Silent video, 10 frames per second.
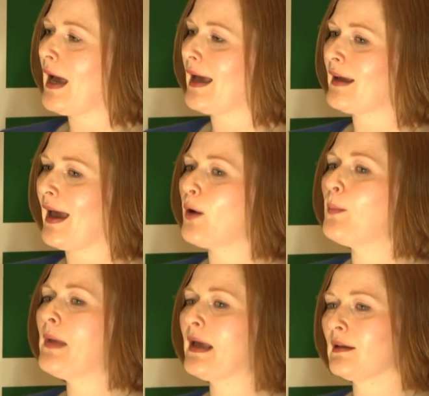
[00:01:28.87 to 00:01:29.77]
and how
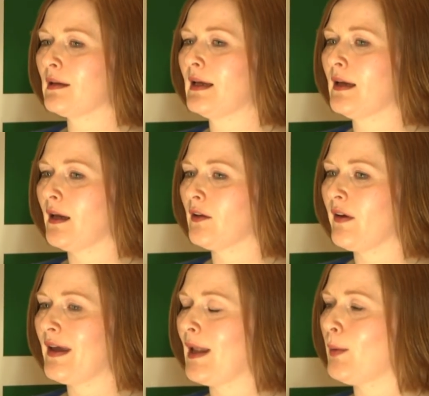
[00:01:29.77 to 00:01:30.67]
mentally can
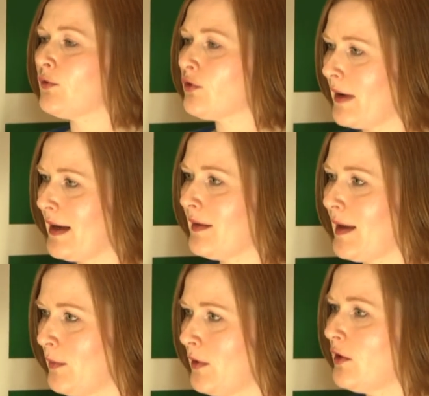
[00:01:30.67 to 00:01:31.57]
I help train
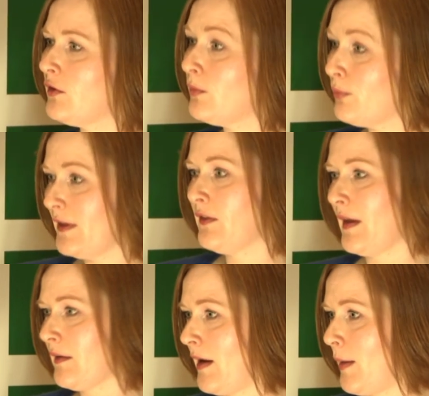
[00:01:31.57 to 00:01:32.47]
them to bridge
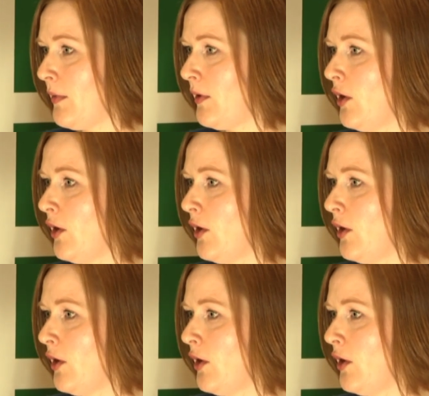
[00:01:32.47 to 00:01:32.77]
that gap.